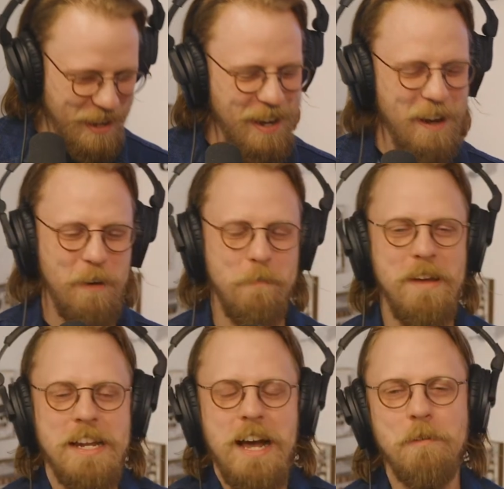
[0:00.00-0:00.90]
Oh
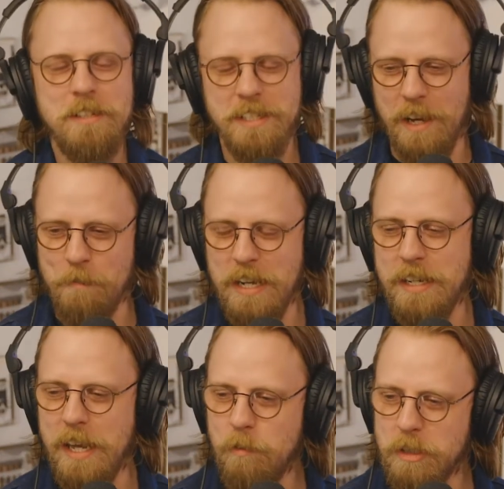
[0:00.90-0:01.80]
man, my
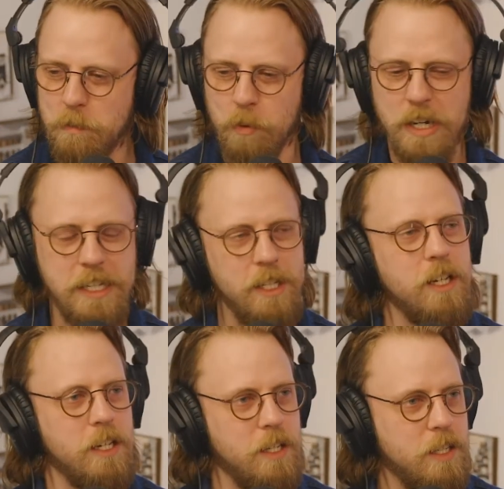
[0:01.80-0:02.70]
day was pretty good.